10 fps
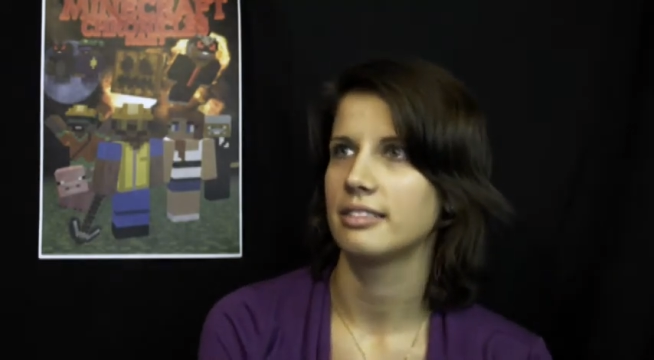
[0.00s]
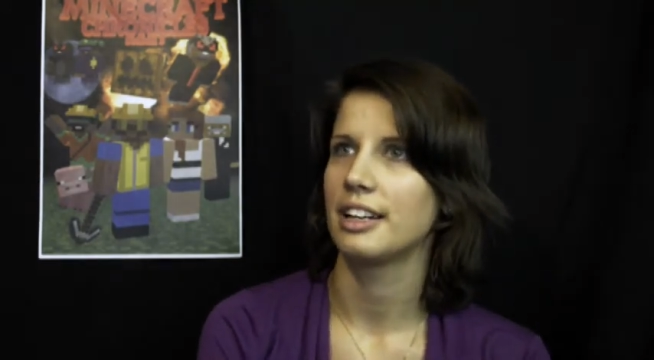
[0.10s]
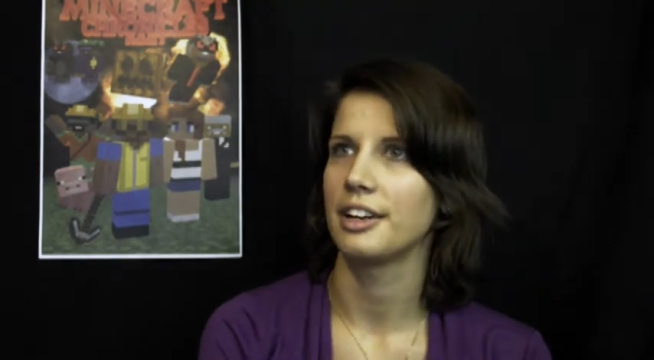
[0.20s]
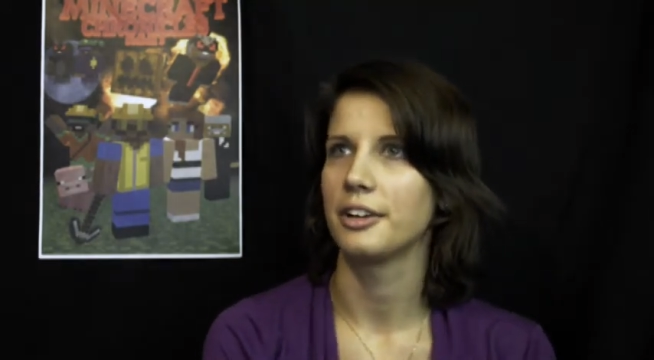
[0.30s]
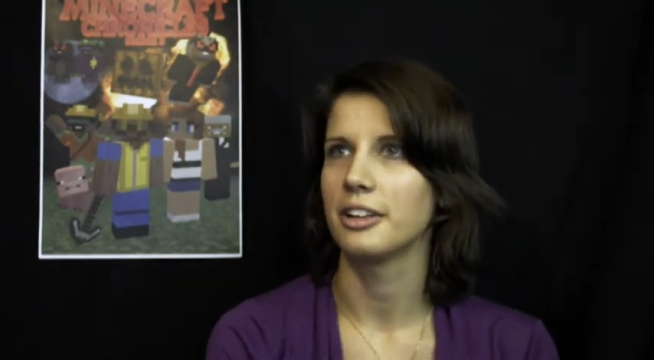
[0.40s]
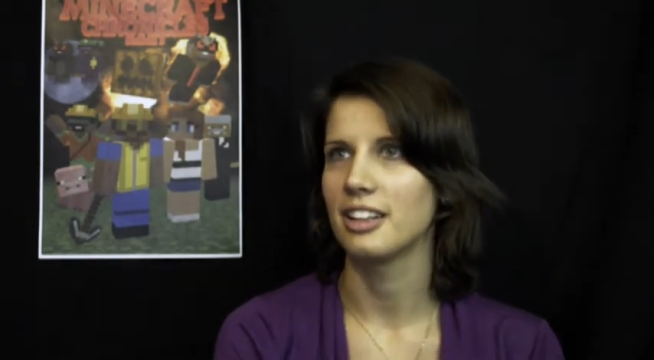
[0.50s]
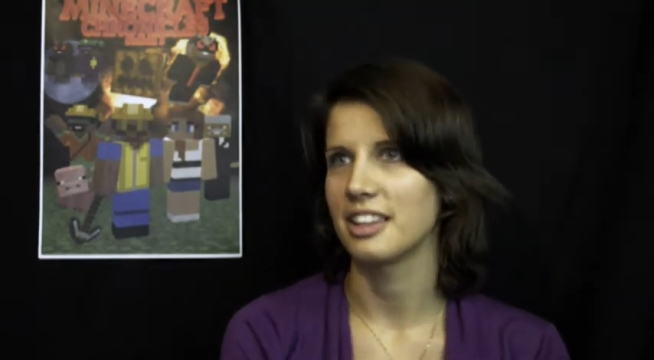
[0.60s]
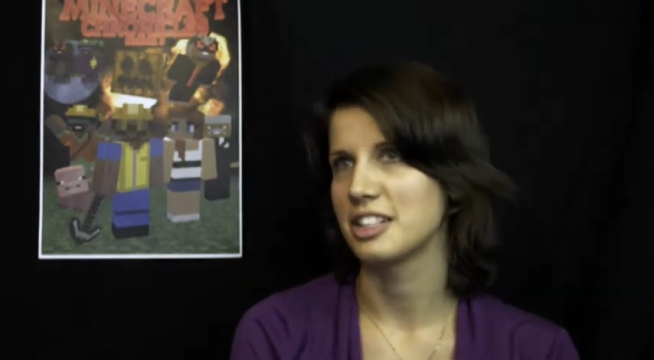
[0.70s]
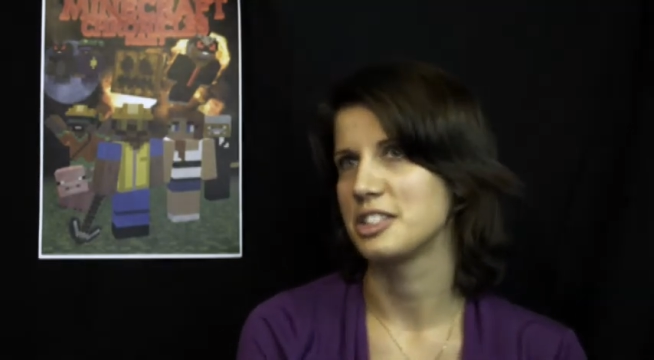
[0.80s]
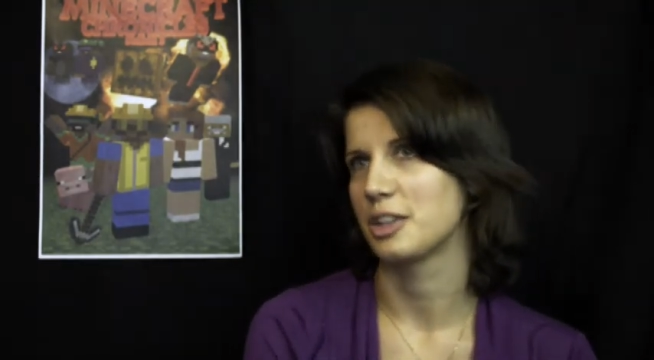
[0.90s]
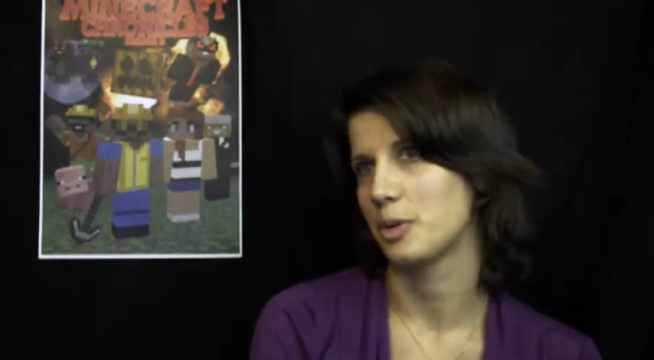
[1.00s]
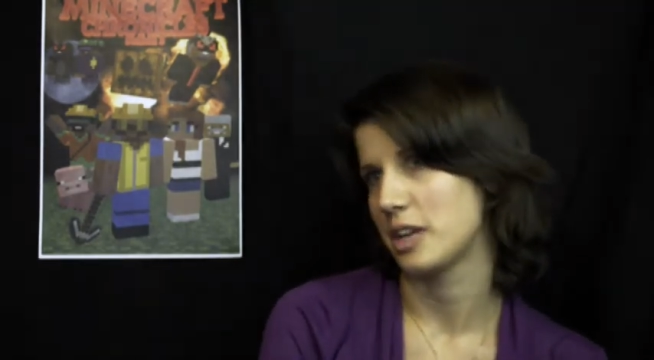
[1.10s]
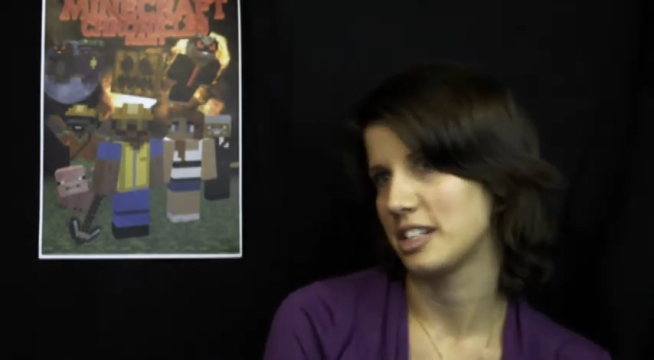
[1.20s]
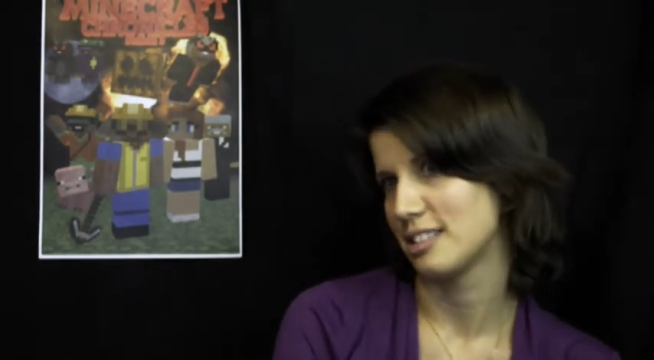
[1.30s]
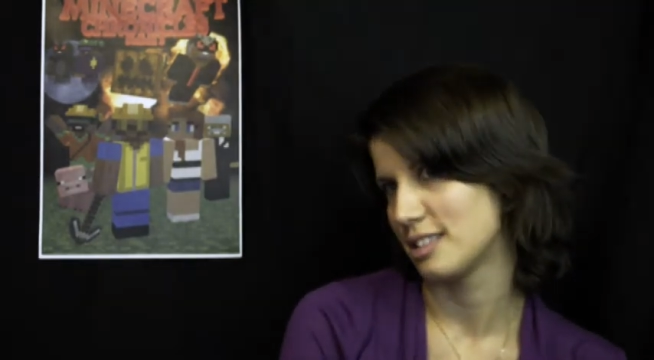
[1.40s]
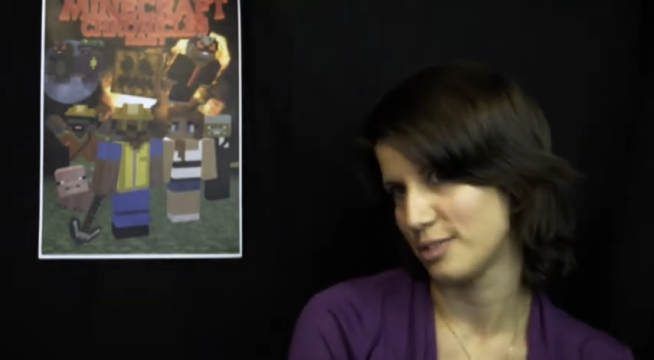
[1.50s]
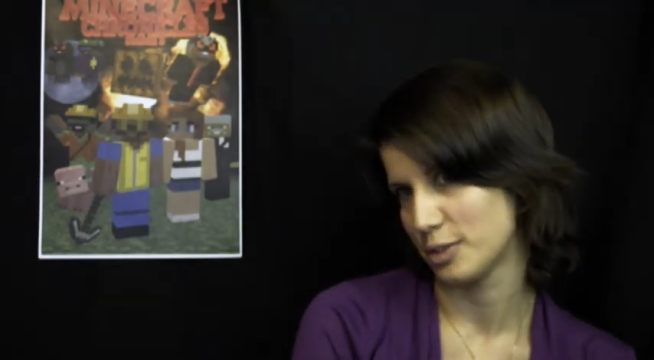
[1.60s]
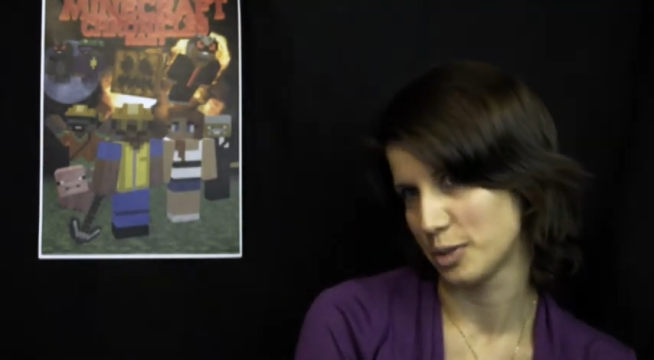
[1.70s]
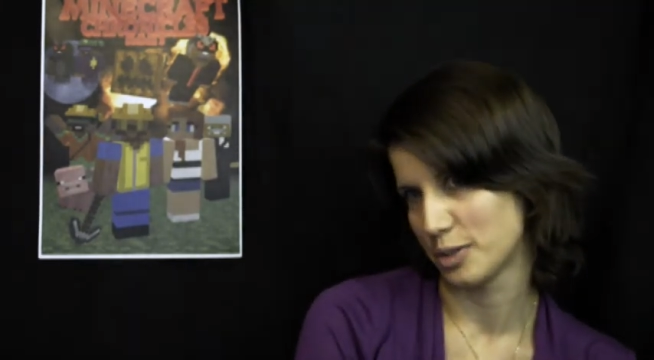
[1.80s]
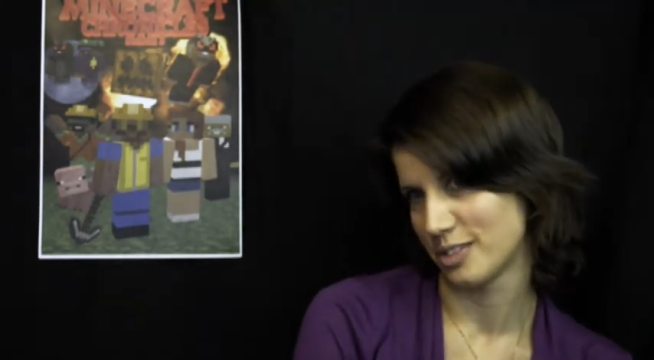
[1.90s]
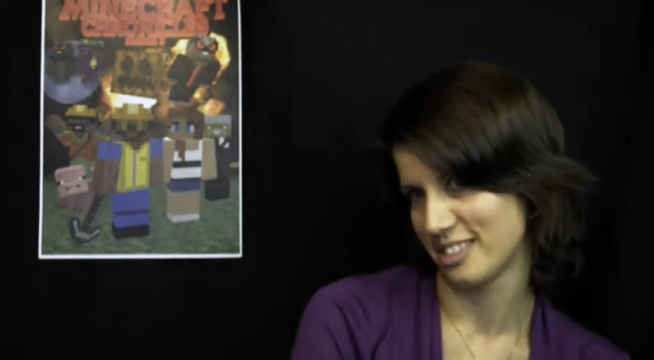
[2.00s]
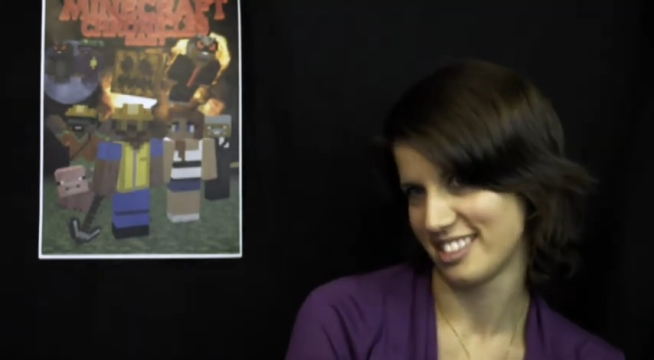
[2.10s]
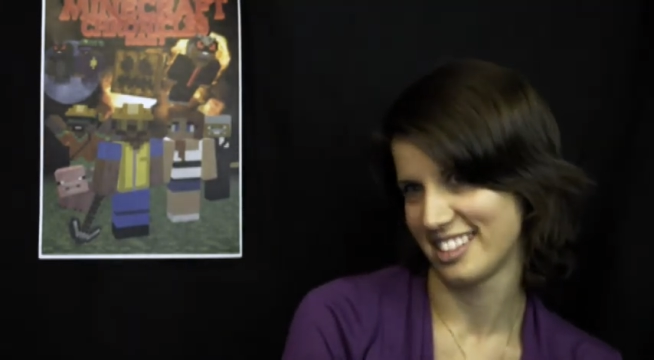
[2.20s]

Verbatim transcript: I don't know. I think she's got a weakness for,